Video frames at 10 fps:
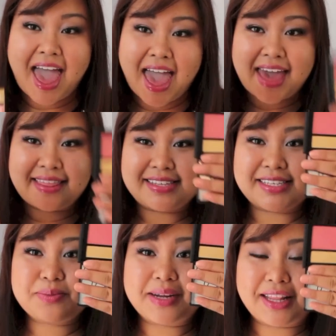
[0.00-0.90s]
And
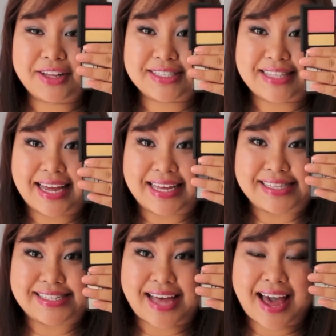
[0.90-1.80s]
this is what it looks like
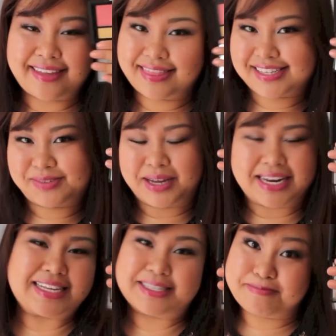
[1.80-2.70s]
inside. This
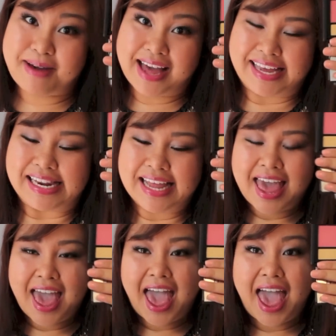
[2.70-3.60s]
one is mine.
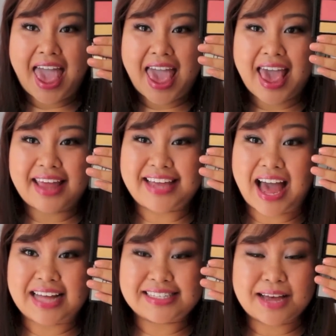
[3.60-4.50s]
And
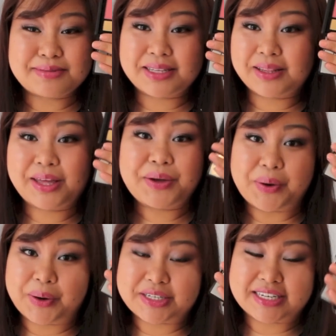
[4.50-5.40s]
yeah, it's absolutely
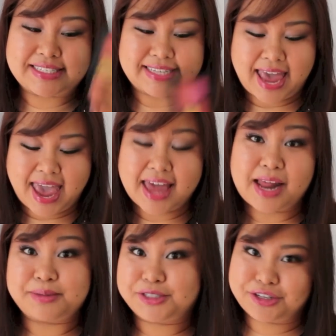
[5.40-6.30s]
gorgeous,
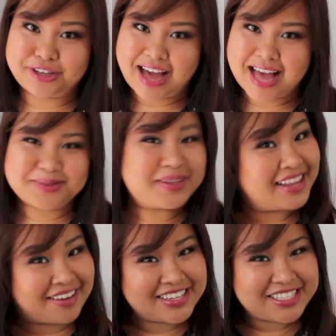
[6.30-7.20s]
and I'm sure you guys will
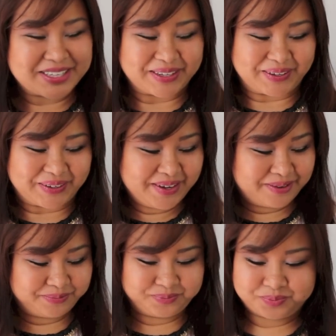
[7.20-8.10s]
love it too.
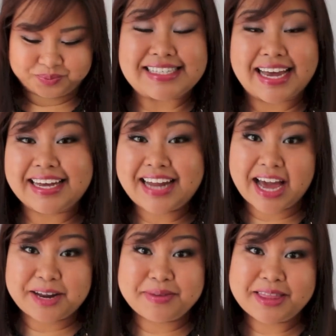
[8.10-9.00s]
The second
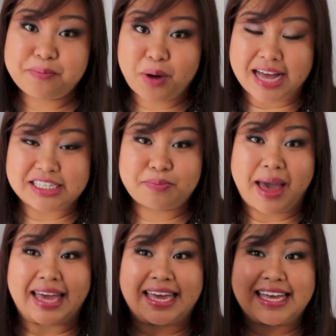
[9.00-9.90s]
item in the prize
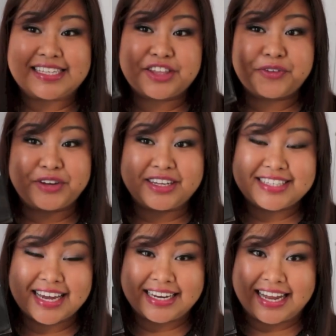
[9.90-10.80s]
pack is the Real
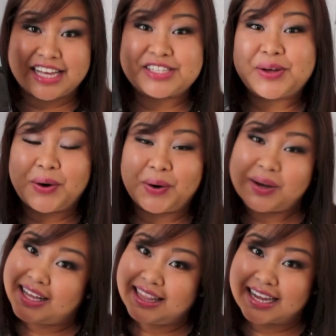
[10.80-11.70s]
Techniques
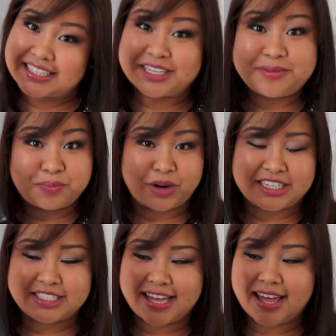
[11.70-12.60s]
Core Collection
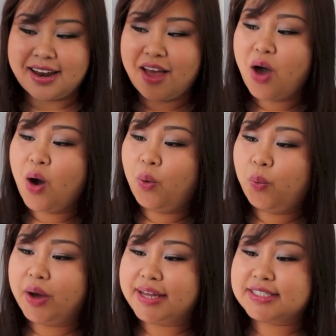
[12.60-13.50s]
brush set,
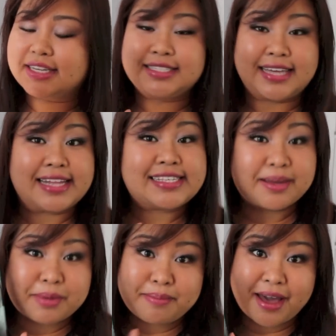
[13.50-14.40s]
which contains
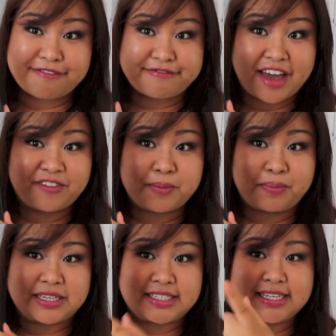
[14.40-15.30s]
some of my favorite
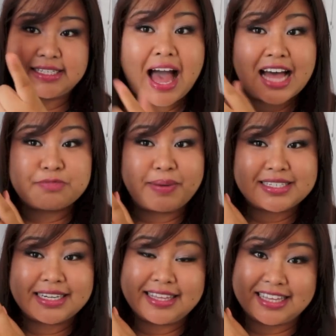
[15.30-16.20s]
brushes,
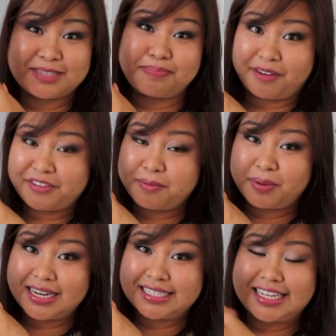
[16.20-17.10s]
especially this buffing
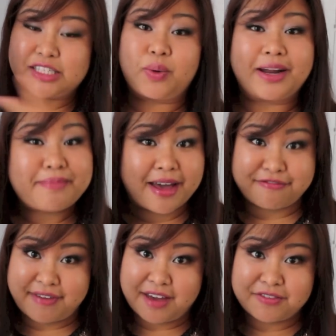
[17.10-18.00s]
brush. It's one of my
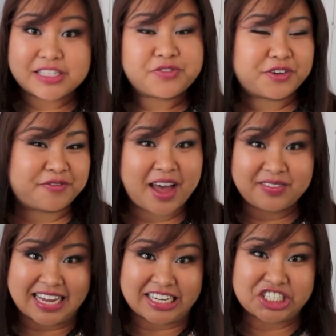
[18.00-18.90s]
favorites for
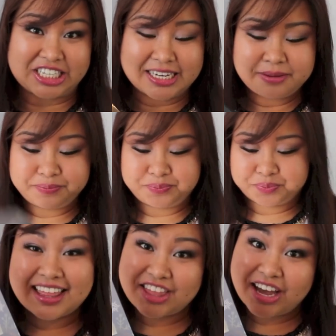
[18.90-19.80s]
foundation.
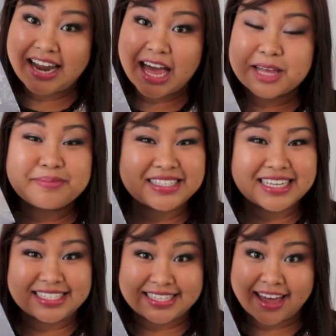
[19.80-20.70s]
The third item
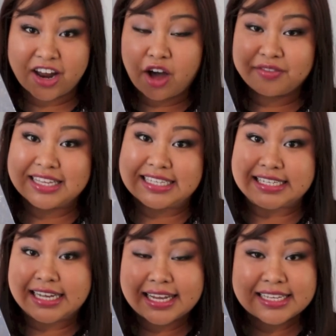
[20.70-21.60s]
is a set of the
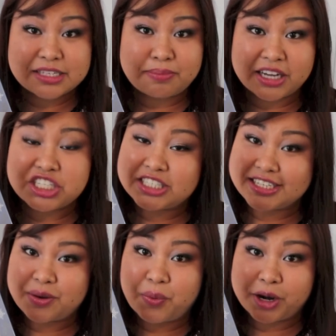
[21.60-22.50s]
Stila Smudge
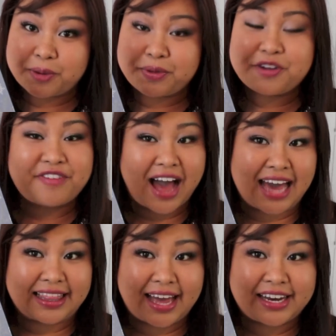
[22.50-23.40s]
Stick Waterproof
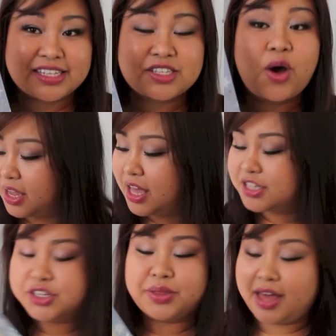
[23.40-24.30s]
Eyeliners.
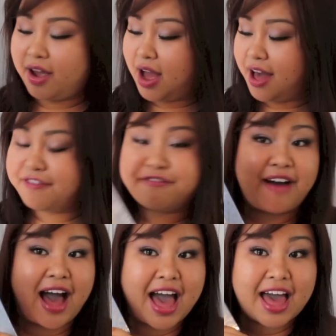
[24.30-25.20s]
So there are
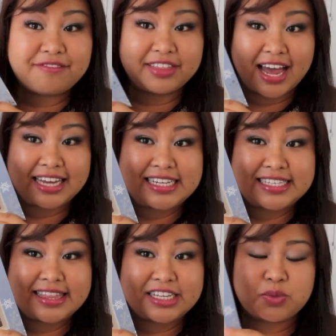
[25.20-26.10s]
5
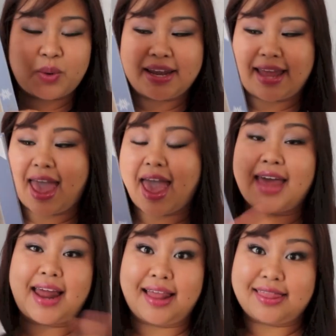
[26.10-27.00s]
liners in this one,
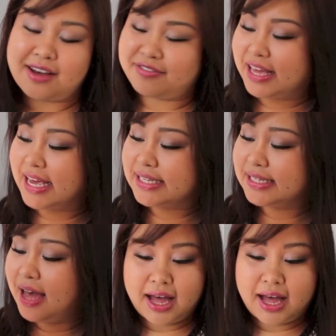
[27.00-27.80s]
and I love these.